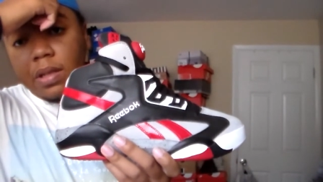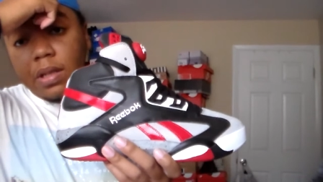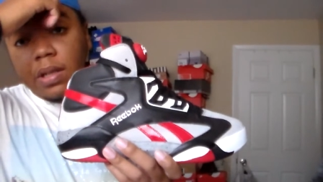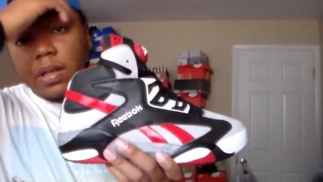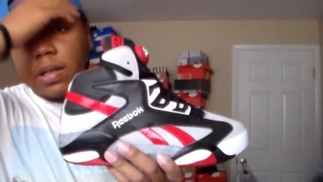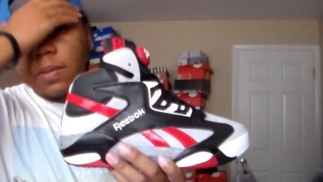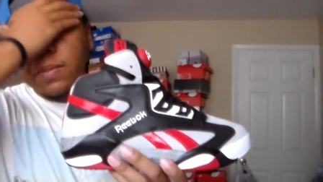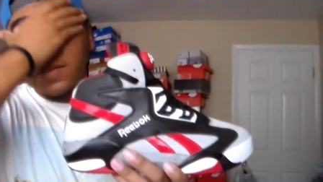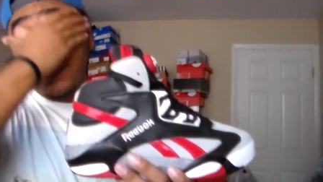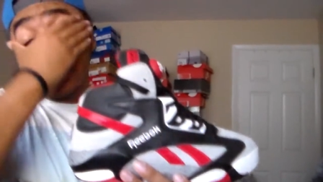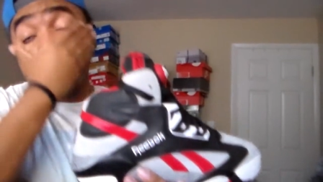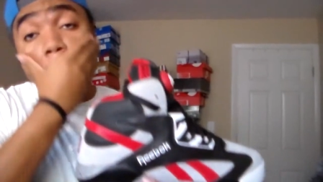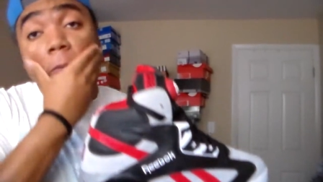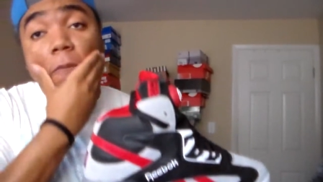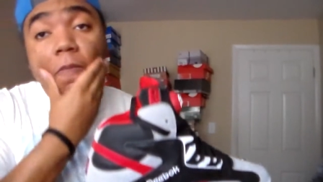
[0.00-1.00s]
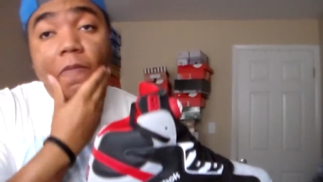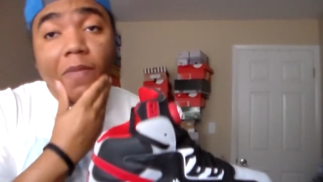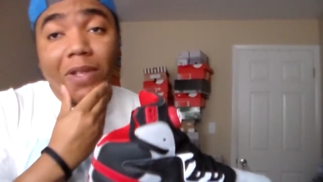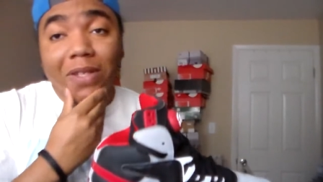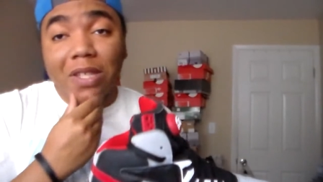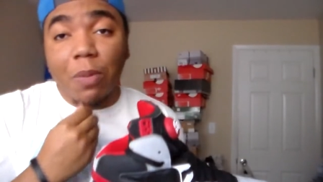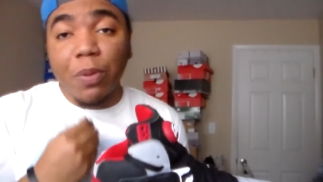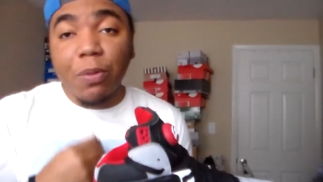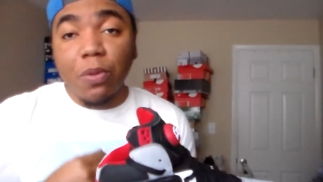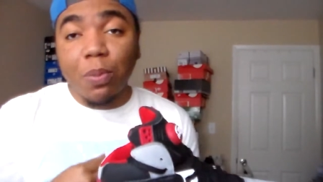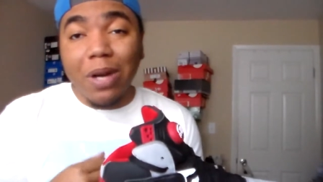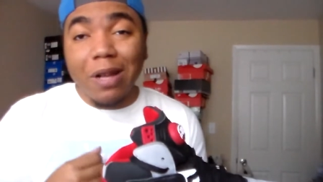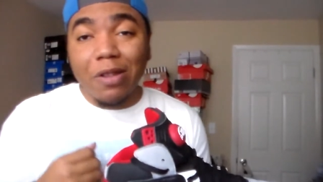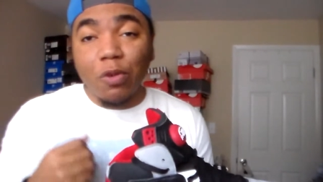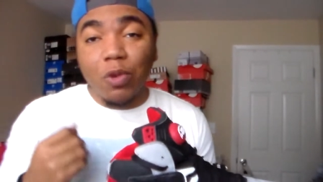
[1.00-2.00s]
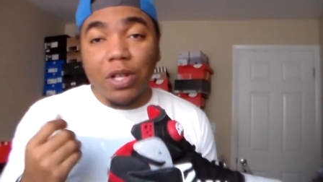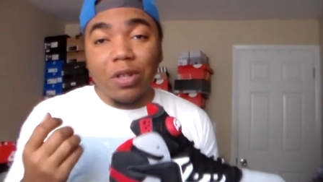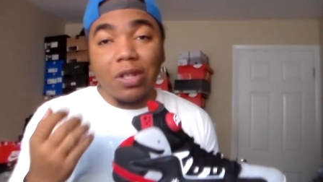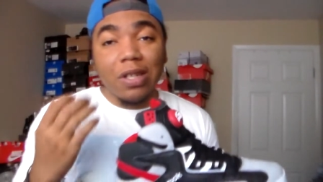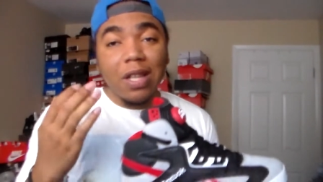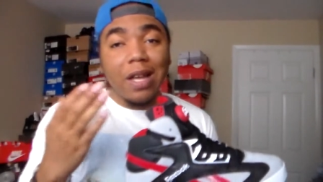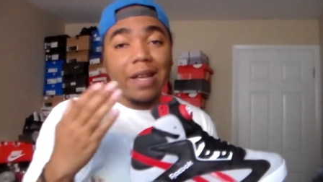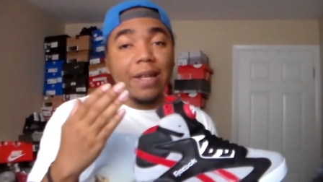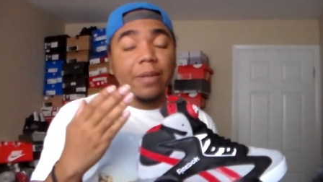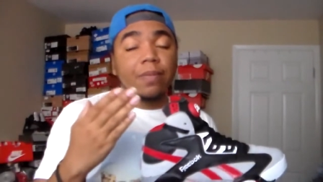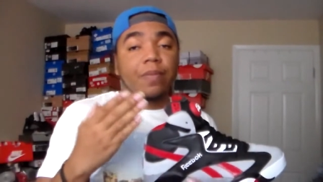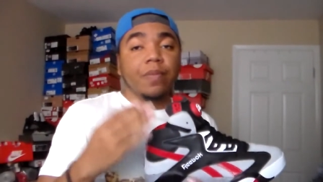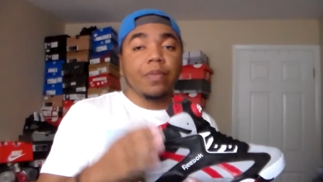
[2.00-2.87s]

Um, some people probably wondering like,